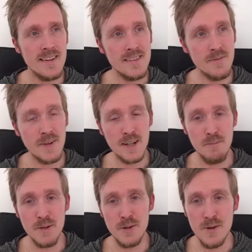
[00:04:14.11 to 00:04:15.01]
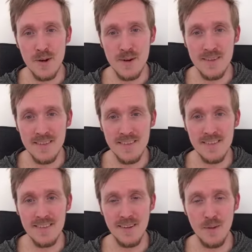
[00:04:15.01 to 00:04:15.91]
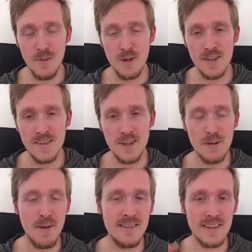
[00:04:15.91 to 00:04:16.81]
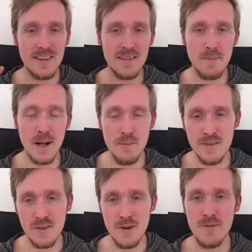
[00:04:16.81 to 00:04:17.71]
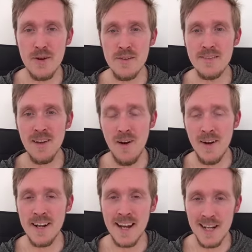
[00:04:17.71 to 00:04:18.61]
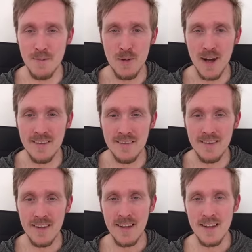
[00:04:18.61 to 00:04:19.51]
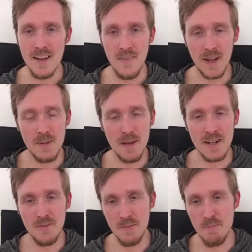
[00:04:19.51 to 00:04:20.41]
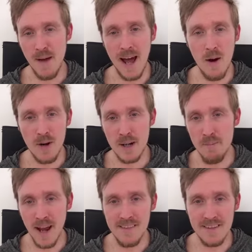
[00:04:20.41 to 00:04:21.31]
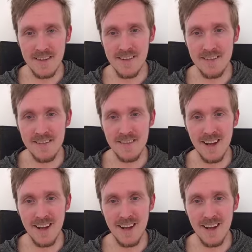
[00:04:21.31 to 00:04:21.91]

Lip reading: computers. So you can basically spin up servers on AWS, and they could be different power capacities.